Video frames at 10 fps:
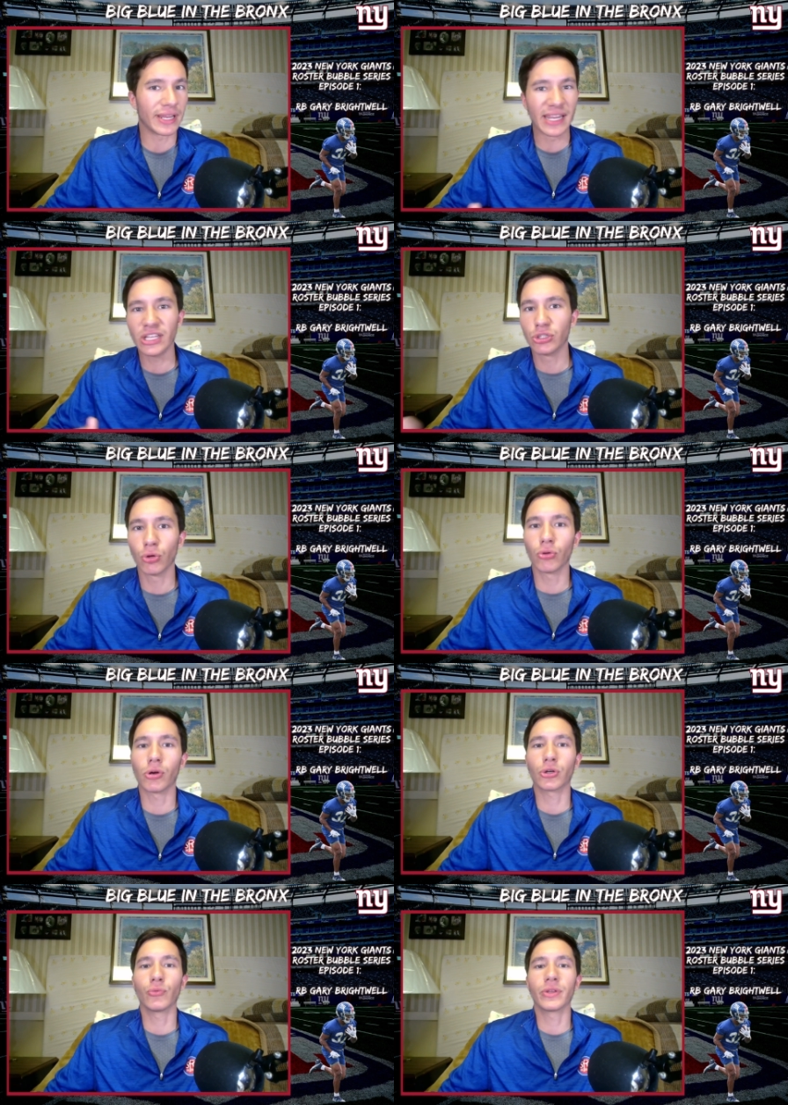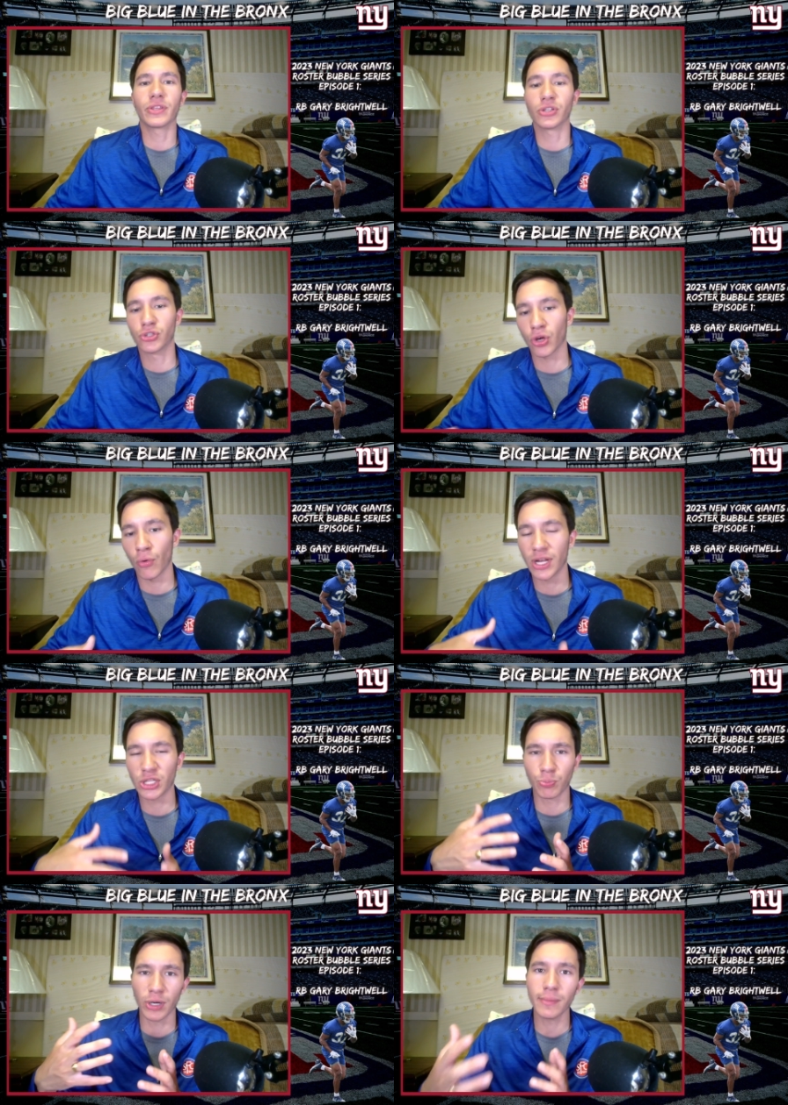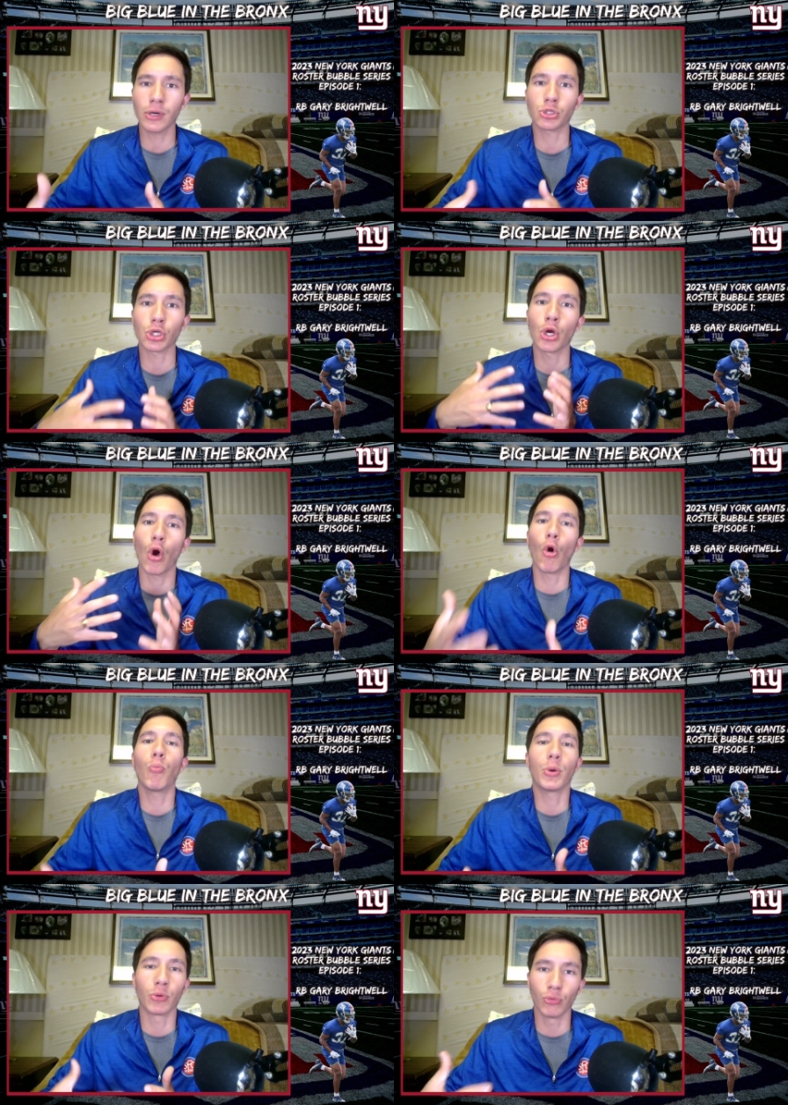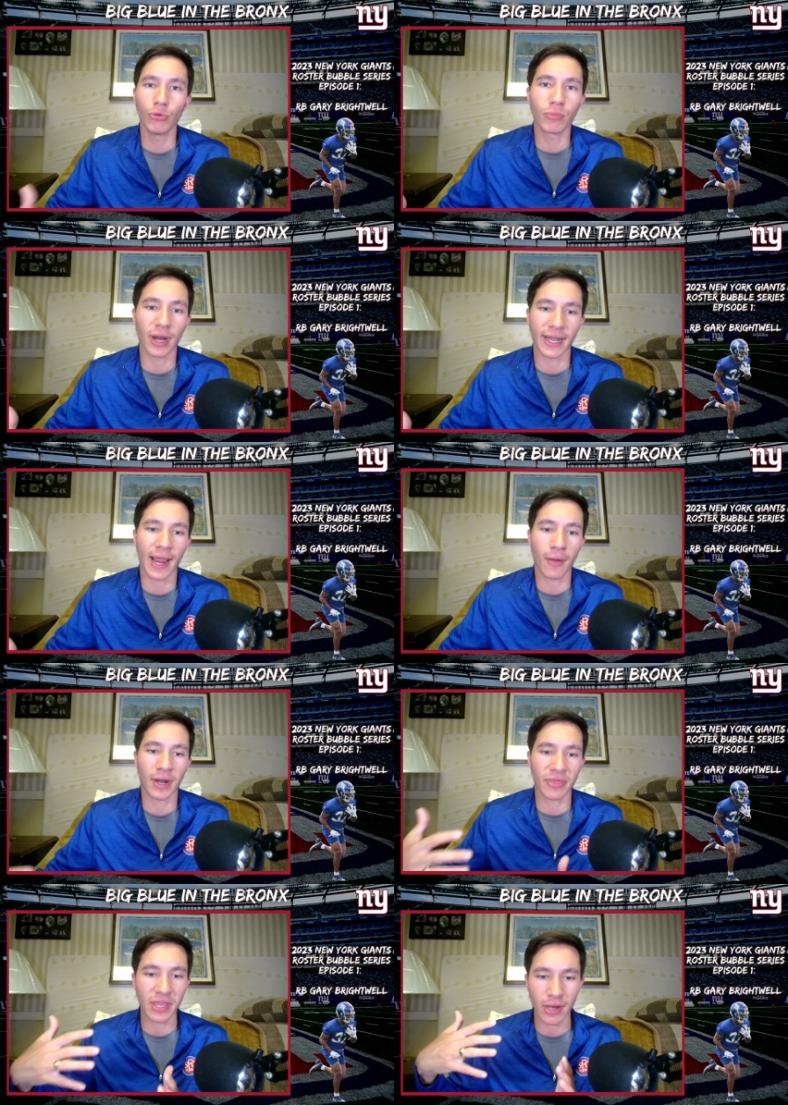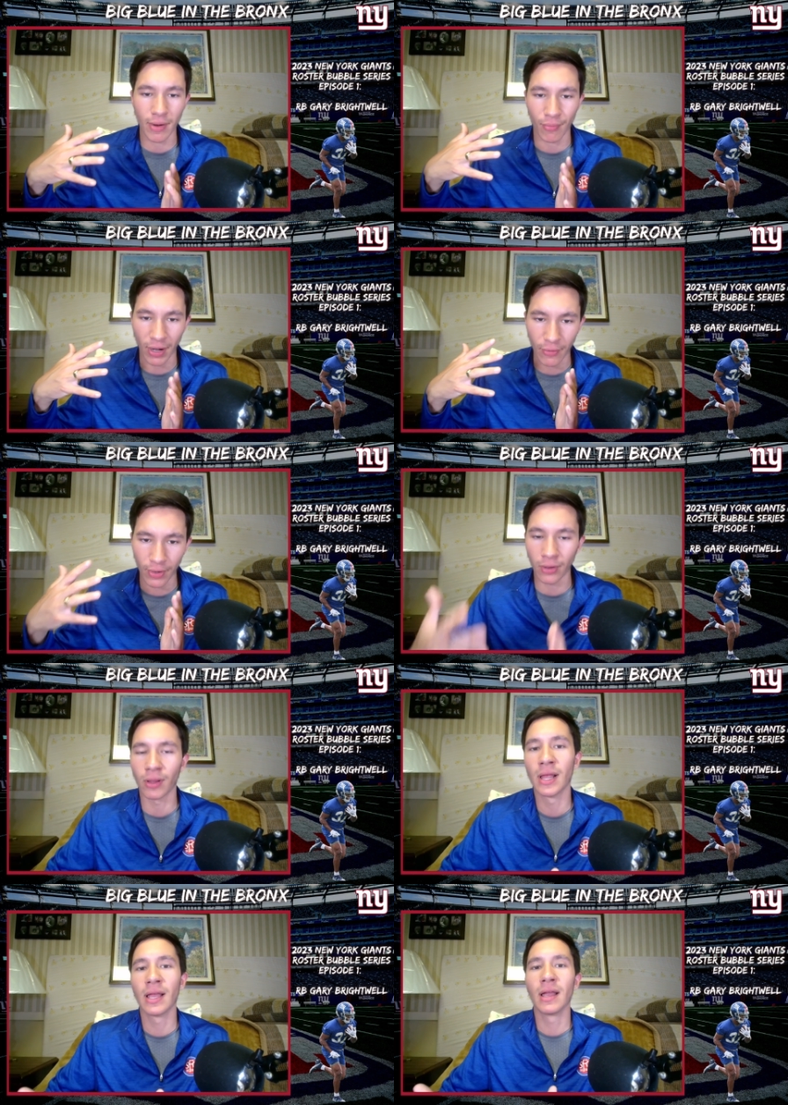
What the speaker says: He's no longer with us, so it's pretty much an open room right now, and I think Gary Brightwell,